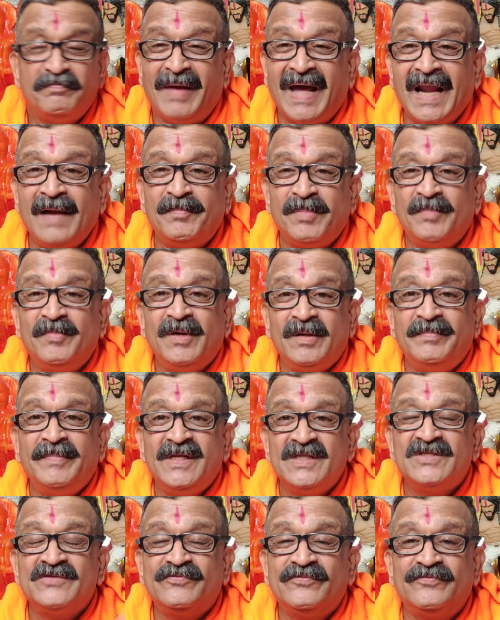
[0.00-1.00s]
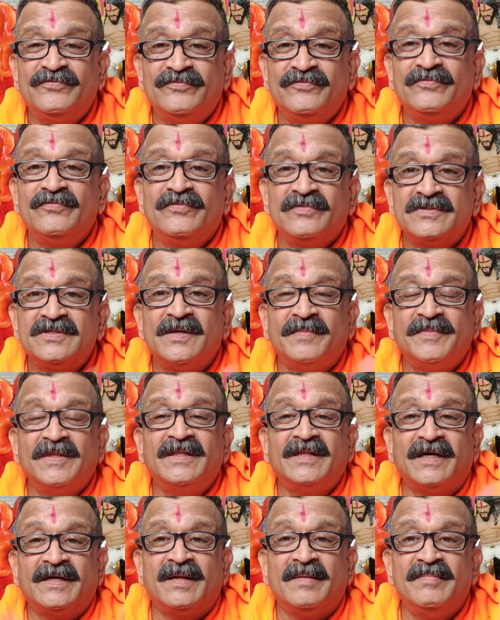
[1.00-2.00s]
Palpable means
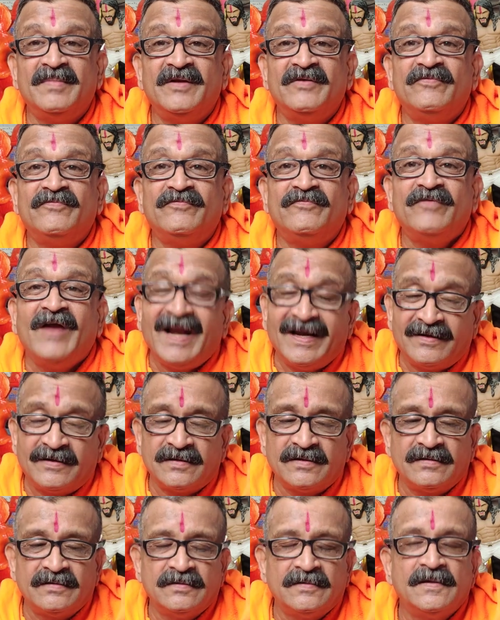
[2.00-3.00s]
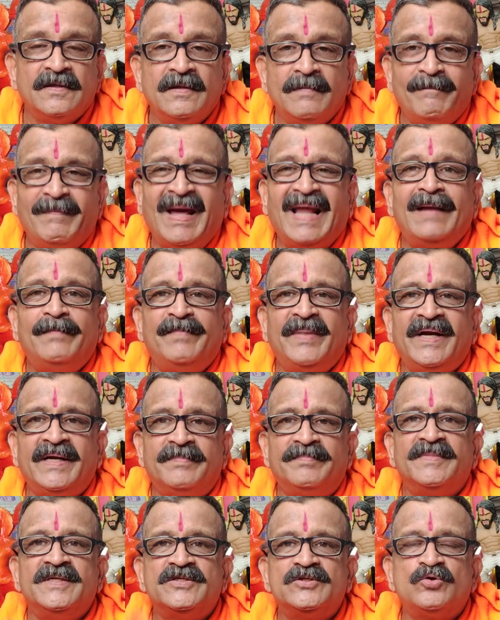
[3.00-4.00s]
something that can be felt.
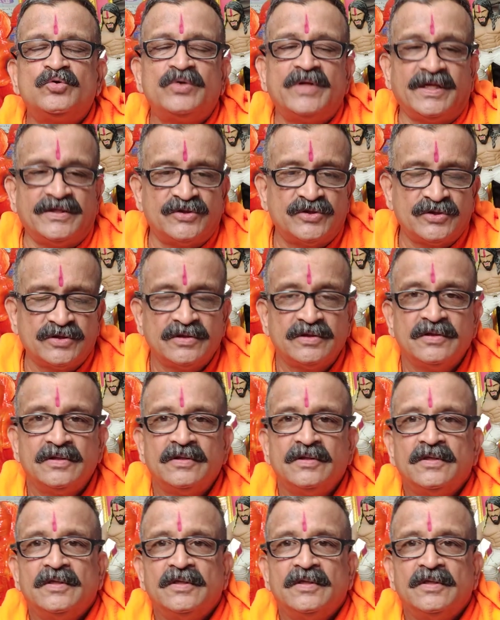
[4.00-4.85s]
Palpate means to touch.